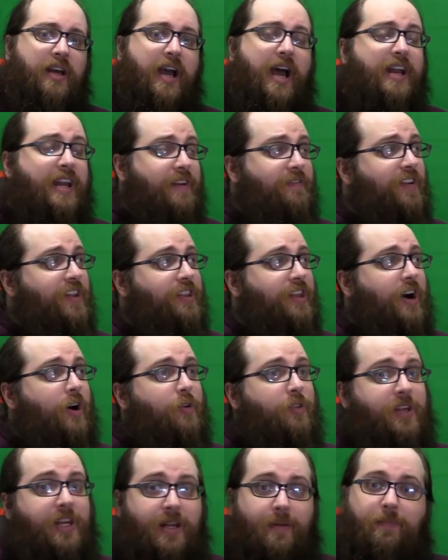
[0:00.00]
And even
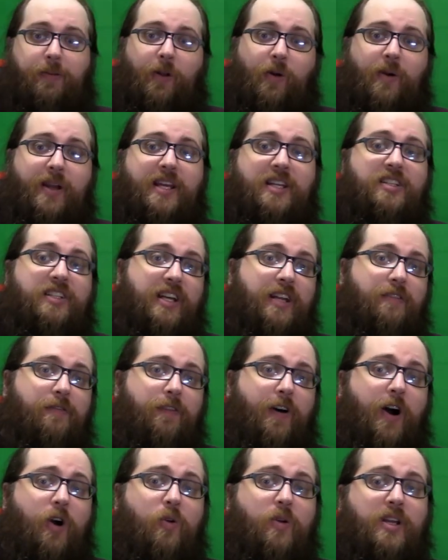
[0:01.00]
though the employees can
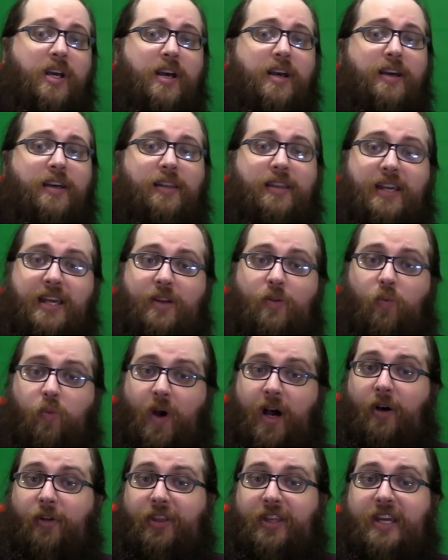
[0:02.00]
vote, the
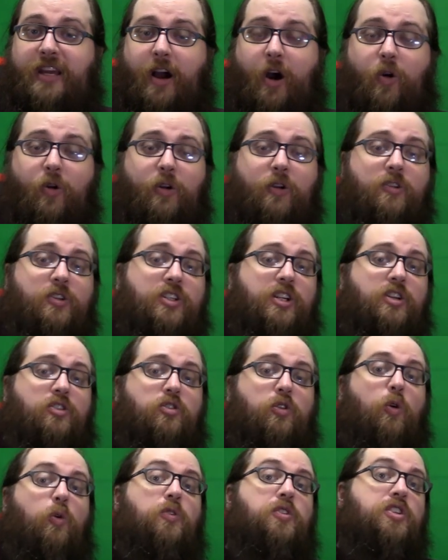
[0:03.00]
wealthy owners
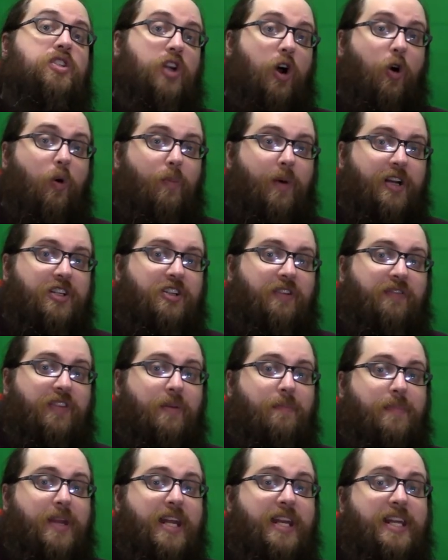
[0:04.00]
control so much of
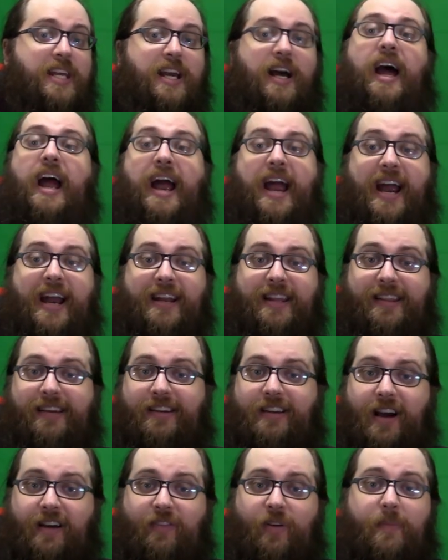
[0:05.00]
the media and the
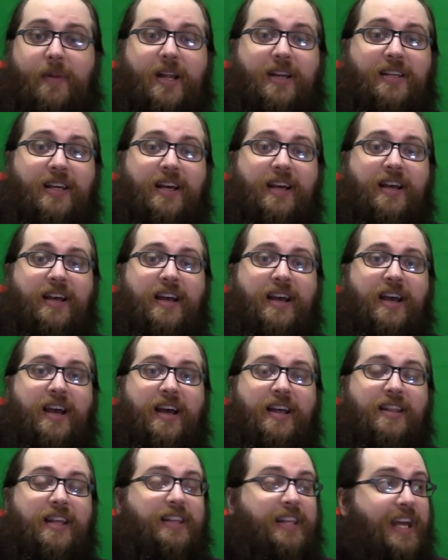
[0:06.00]
government
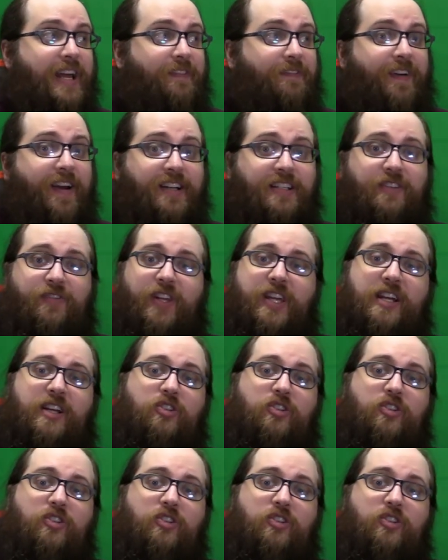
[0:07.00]
that they effectively